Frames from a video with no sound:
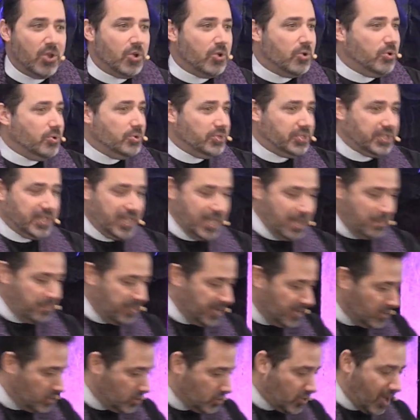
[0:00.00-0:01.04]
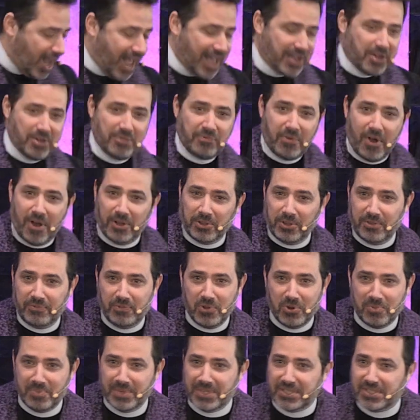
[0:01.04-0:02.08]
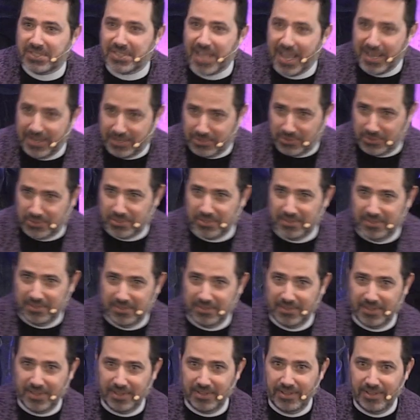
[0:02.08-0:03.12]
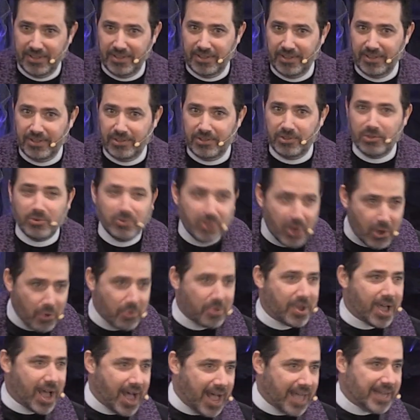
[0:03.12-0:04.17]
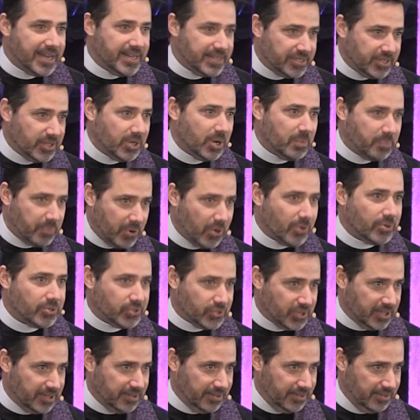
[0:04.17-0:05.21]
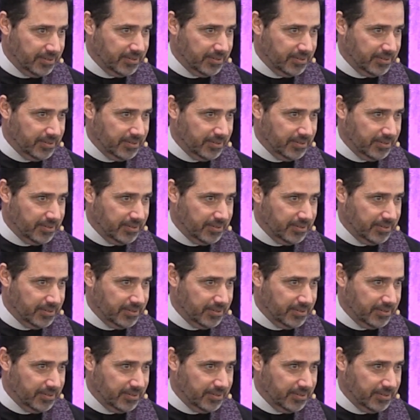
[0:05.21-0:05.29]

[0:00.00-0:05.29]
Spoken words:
who's keeping track of all of your mistakes. You know God isn't a person.